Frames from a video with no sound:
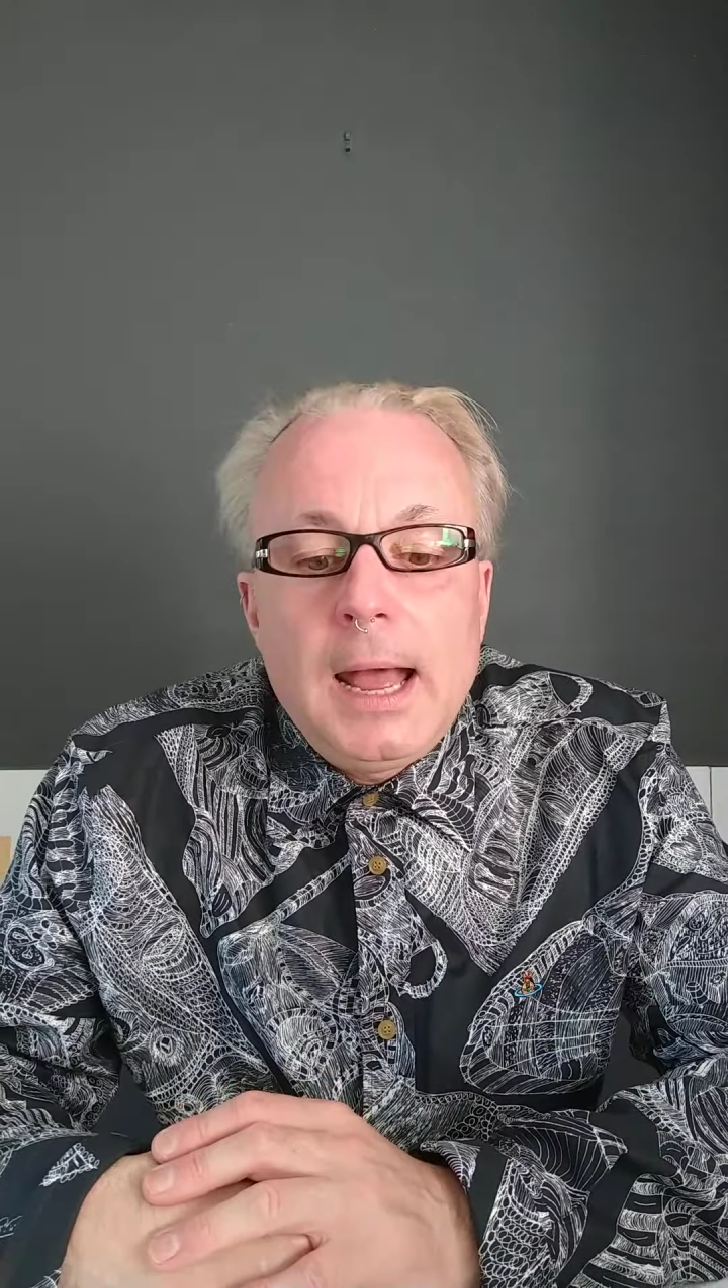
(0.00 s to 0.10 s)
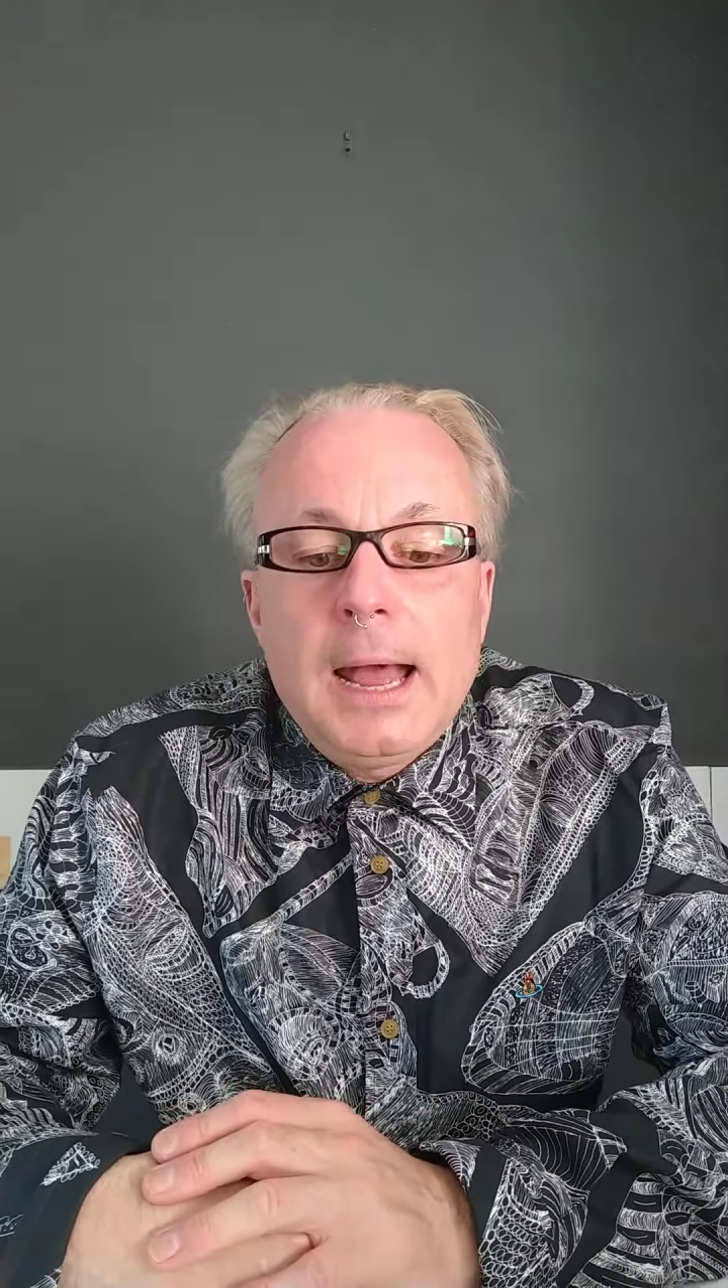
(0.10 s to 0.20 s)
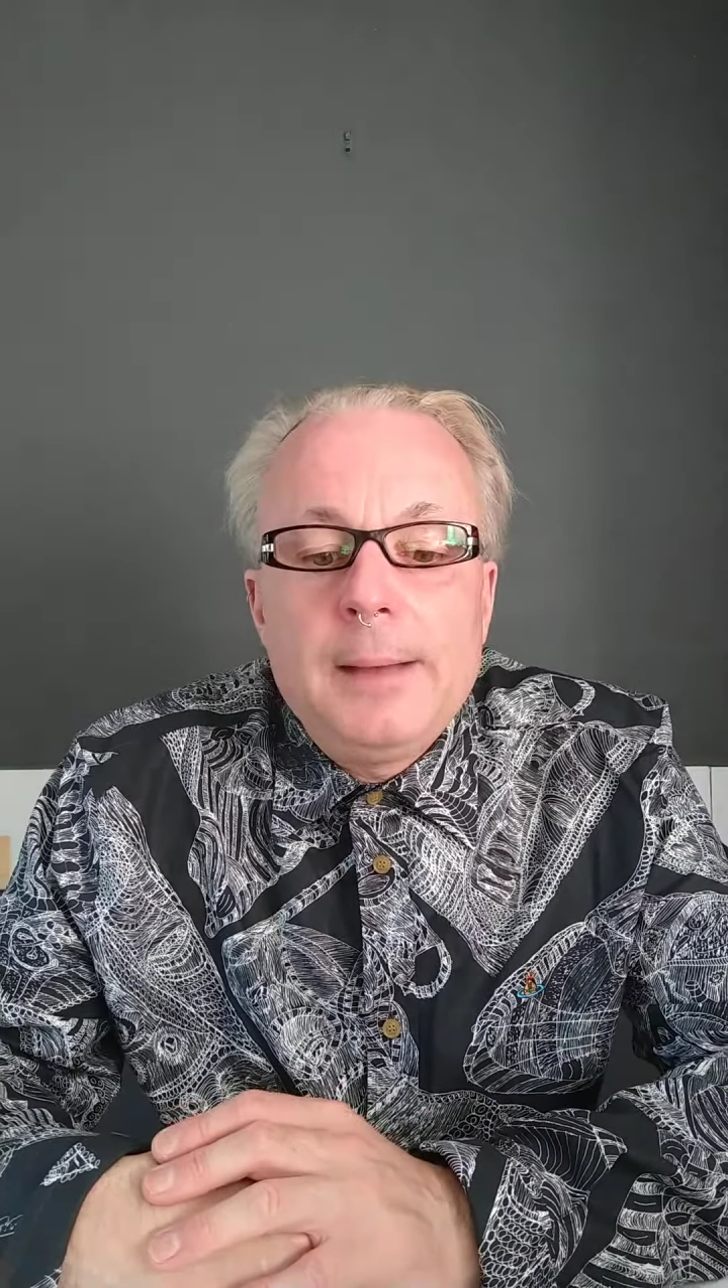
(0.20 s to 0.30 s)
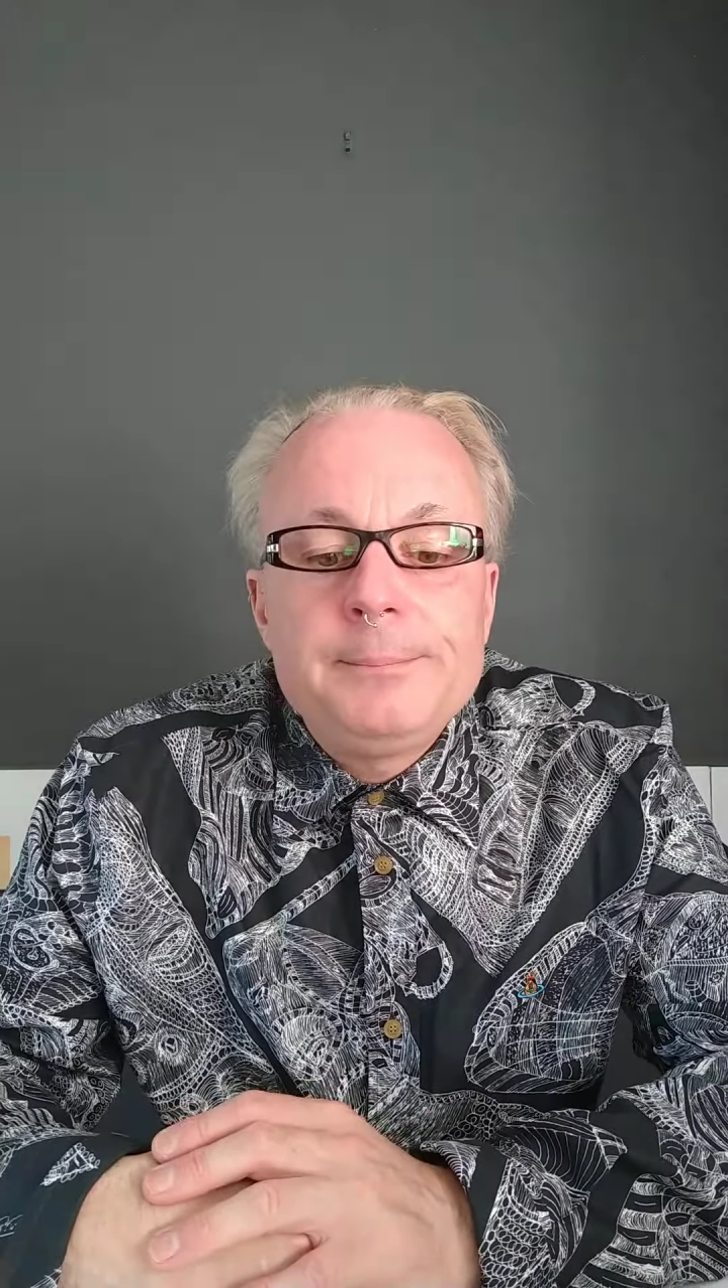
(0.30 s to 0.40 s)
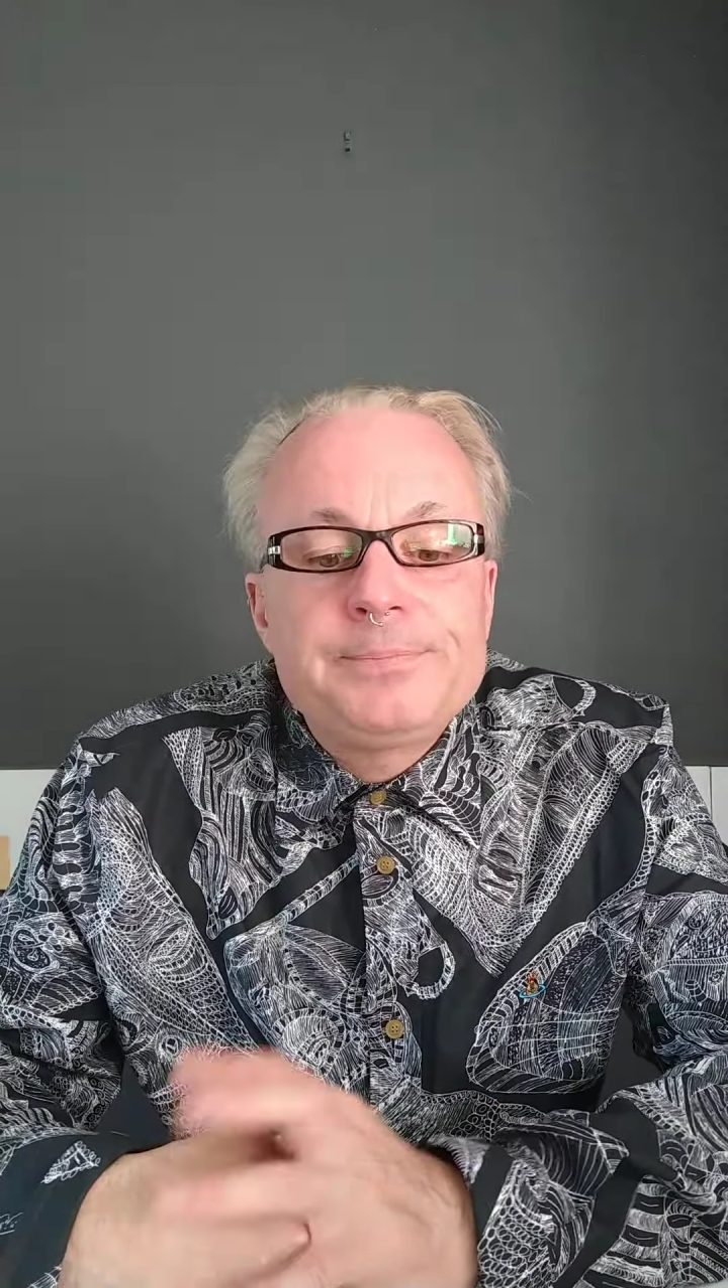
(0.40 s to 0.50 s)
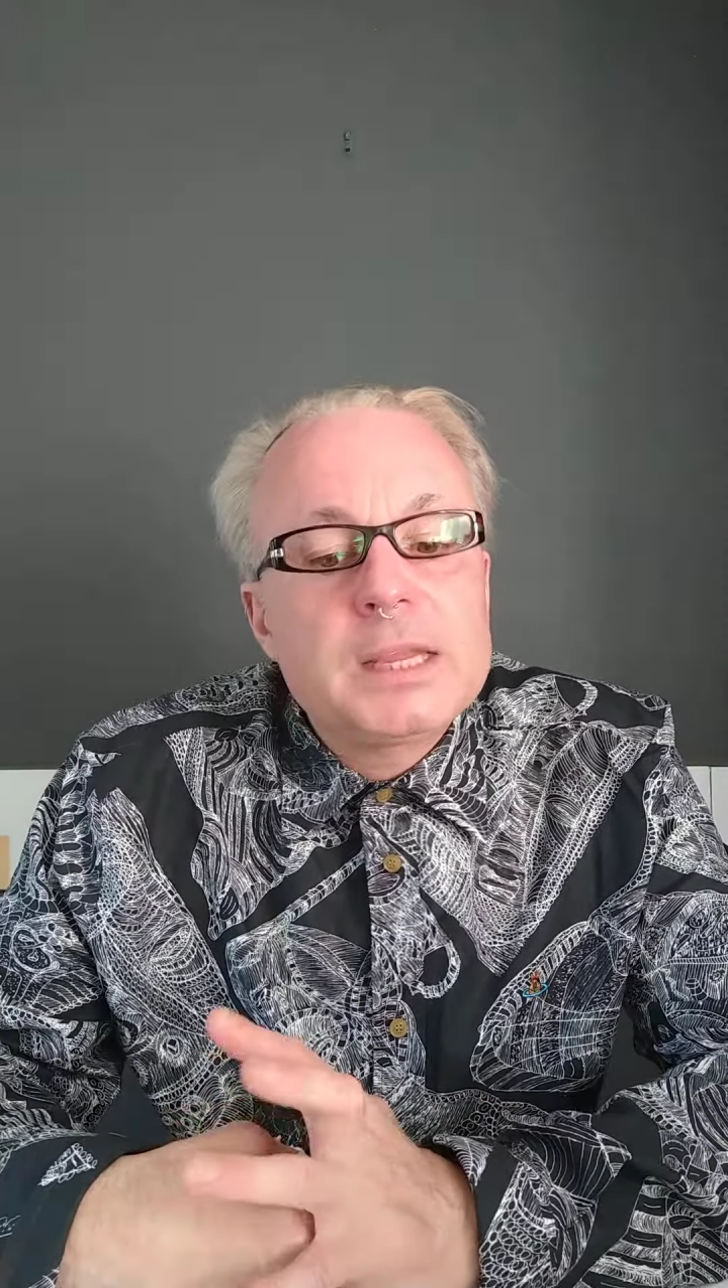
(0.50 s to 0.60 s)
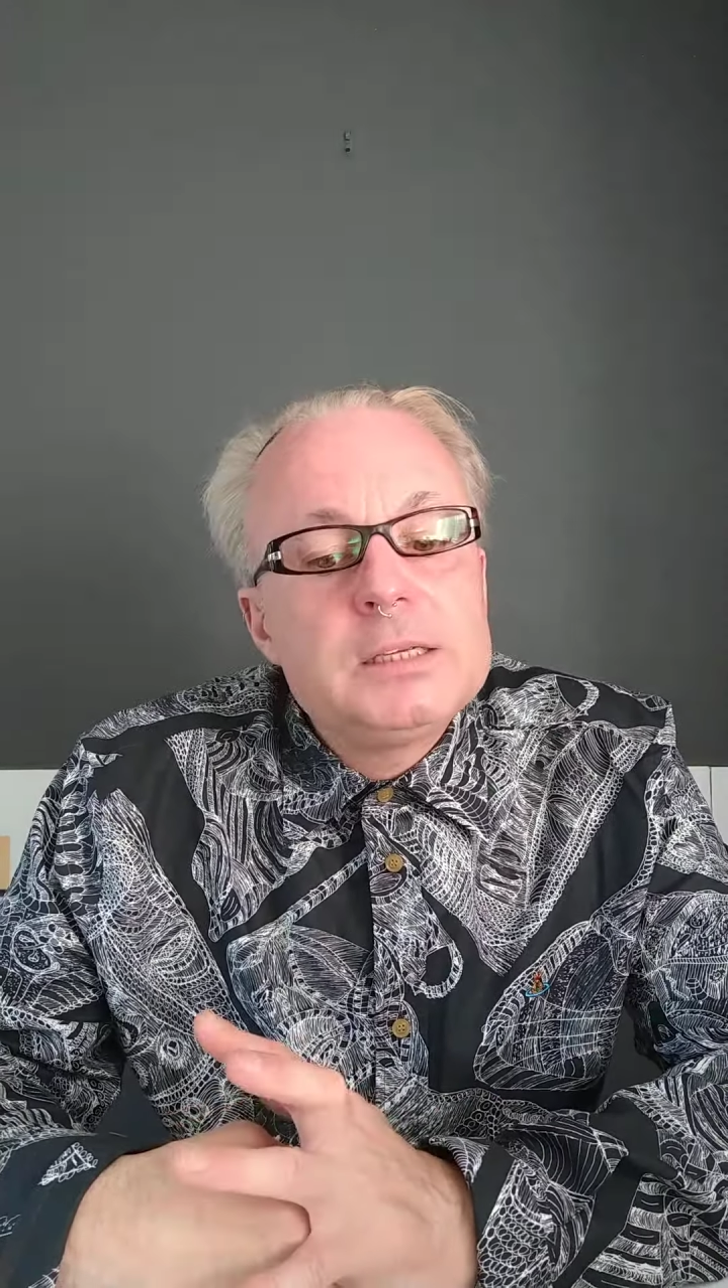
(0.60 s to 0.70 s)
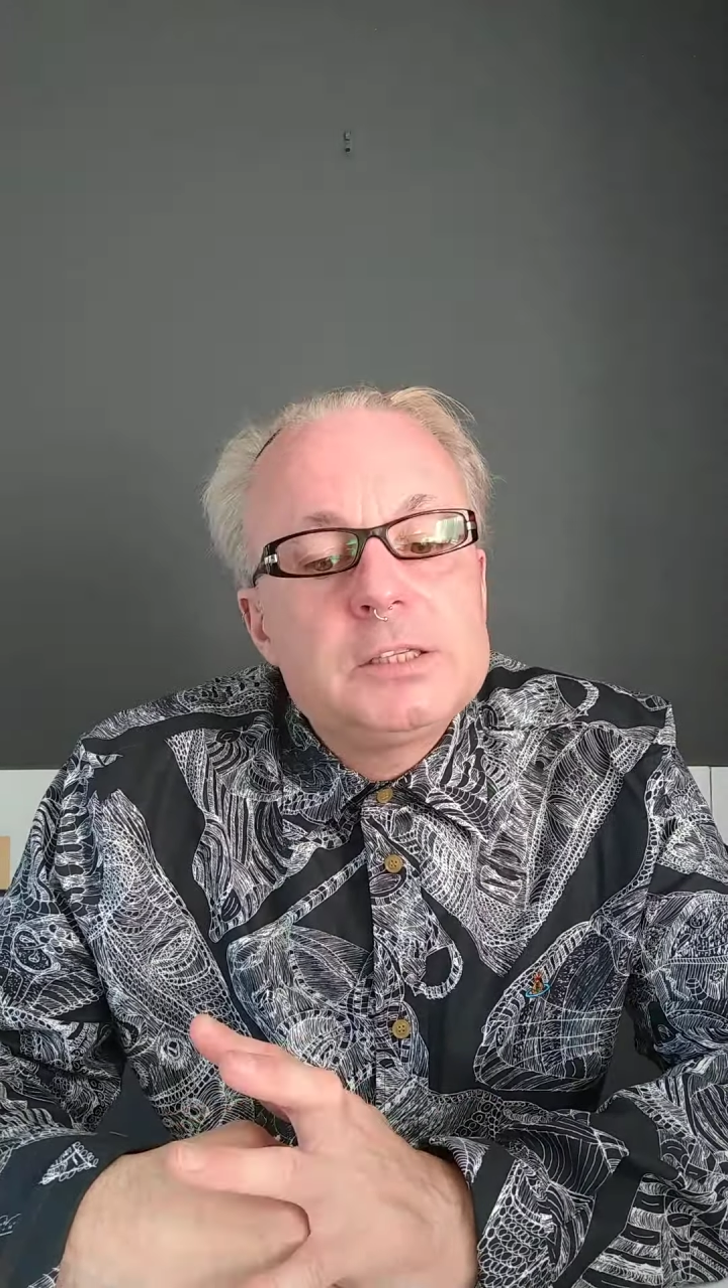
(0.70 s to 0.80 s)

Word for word: Um,